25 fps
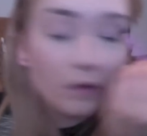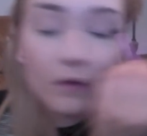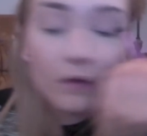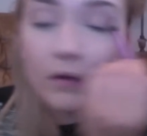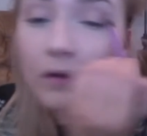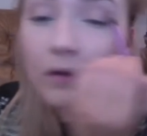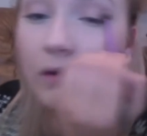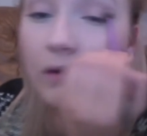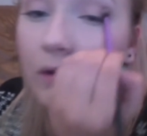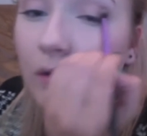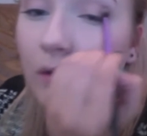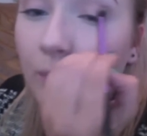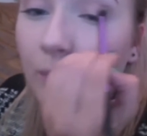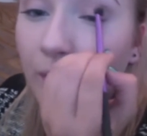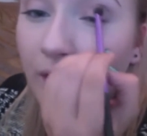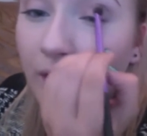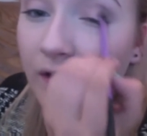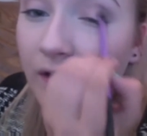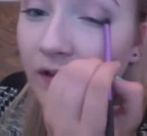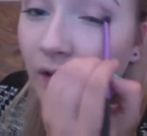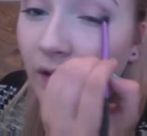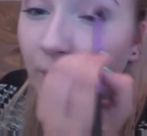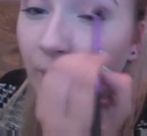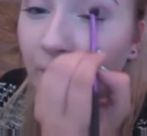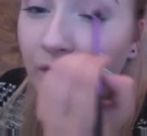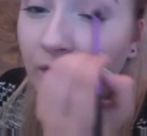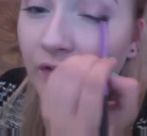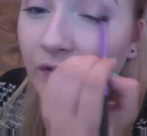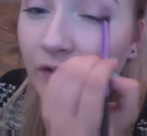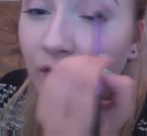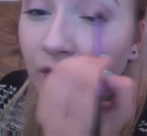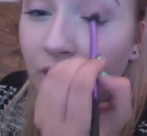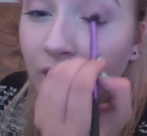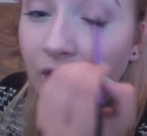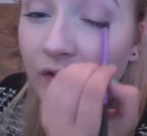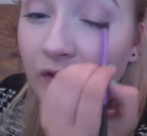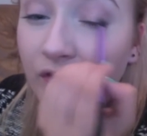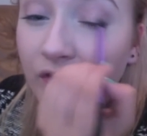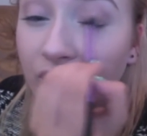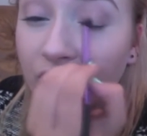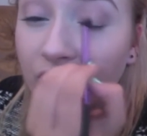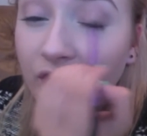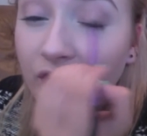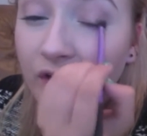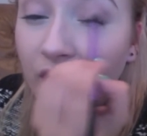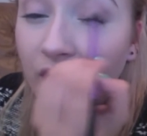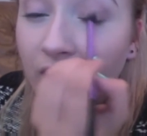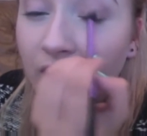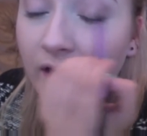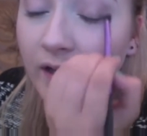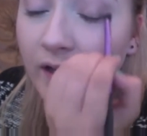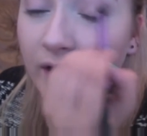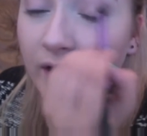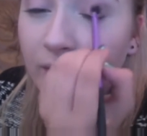I'll blend it up into the crease just slightly.